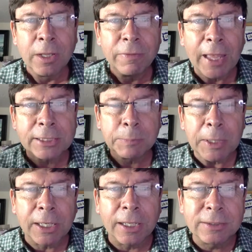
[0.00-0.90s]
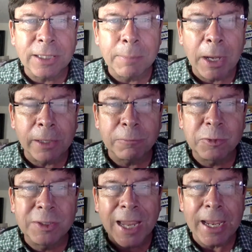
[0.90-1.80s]
That's because the amount
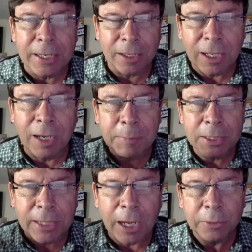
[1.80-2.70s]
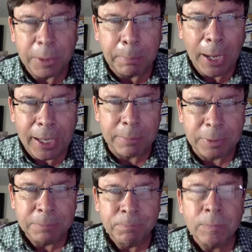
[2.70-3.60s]
of data coming down the pipe.
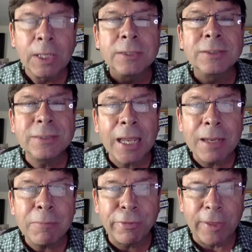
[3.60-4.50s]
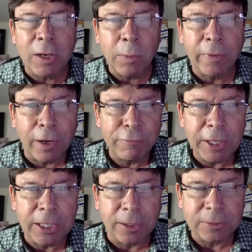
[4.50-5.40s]
Same thing with our
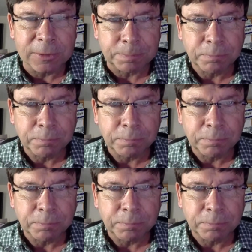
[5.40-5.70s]
videos.